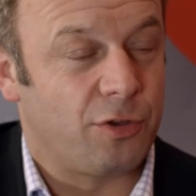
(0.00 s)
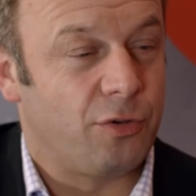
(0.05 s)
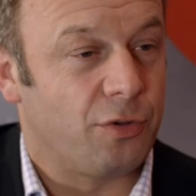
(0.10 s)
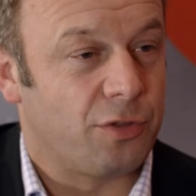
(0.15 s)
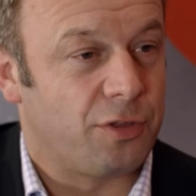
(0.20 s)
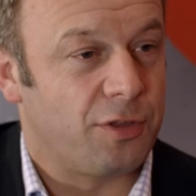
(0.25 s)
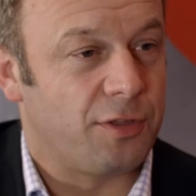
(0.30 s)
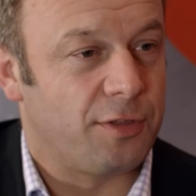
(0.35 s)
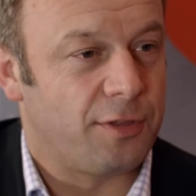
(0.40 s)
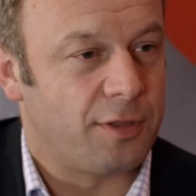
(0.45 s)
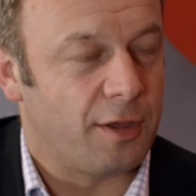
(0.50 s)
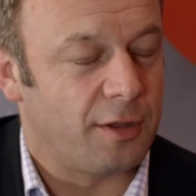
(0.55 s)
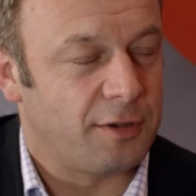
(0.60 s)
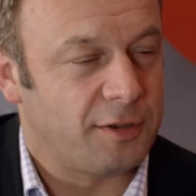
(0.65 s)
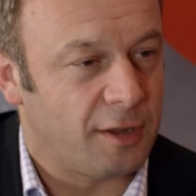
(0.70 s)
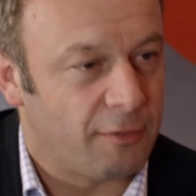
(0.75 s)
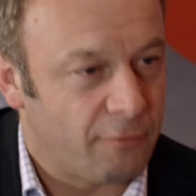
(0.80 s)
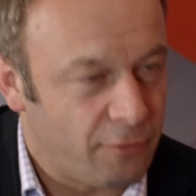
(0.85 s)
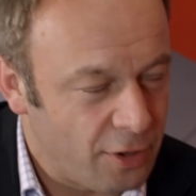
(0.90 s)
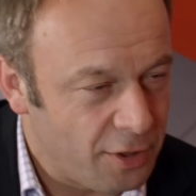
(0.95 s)
of course, is
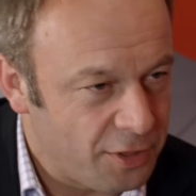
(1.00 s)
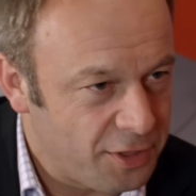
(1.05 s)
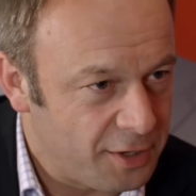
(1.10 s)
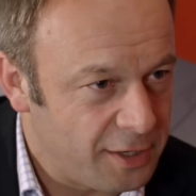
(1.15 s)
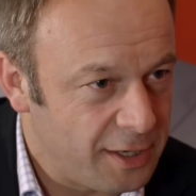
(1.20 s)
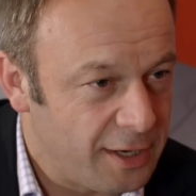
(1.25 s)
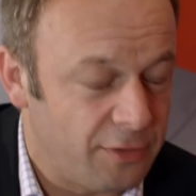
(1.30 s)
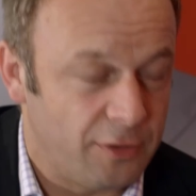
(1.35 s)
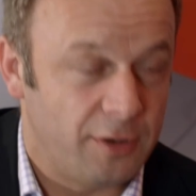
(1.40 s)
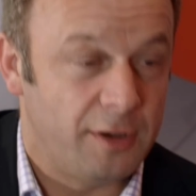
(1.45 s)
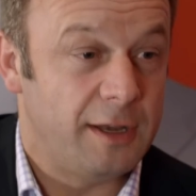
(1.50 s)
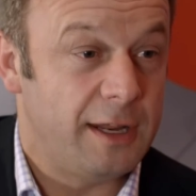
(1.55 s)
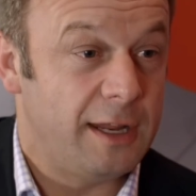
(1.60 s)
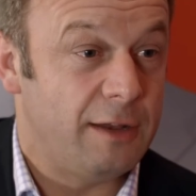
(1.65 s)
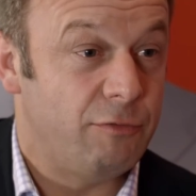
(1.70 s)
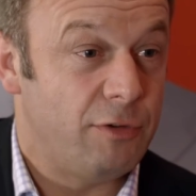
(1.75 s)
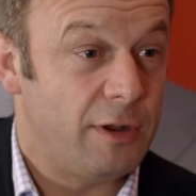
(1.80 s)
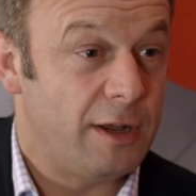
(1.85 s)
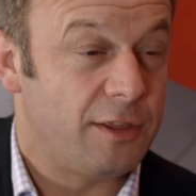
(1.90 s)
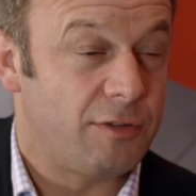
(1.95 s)
diversity and the
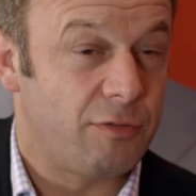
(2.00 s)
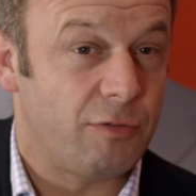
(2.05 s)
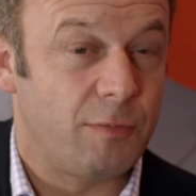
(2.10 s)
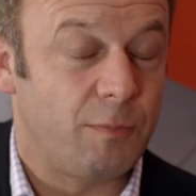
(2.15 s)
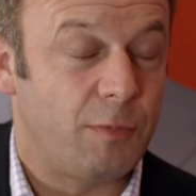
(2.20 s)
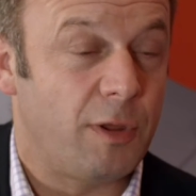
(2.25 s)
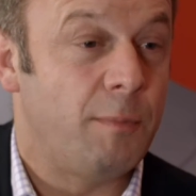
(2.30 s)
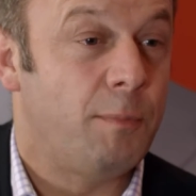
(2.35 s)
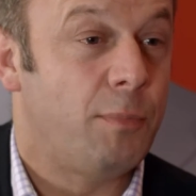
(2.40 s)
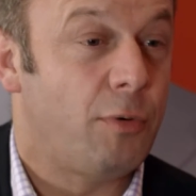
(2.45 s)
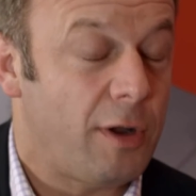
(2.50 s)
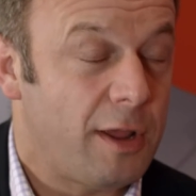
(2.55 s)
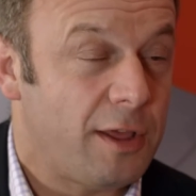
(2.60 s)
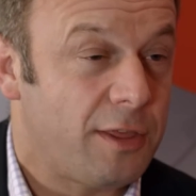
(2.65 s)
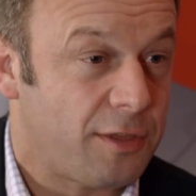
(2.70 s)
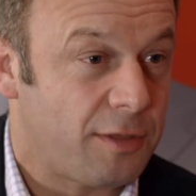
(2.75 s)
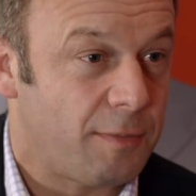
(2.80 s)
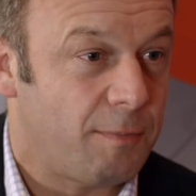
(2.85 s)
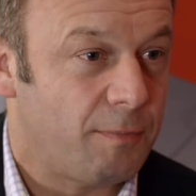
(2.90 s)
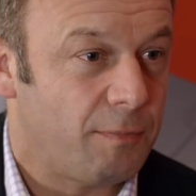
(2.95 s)
need really to
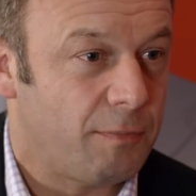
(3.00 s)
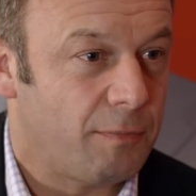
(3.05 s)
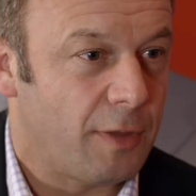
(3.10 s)
embrace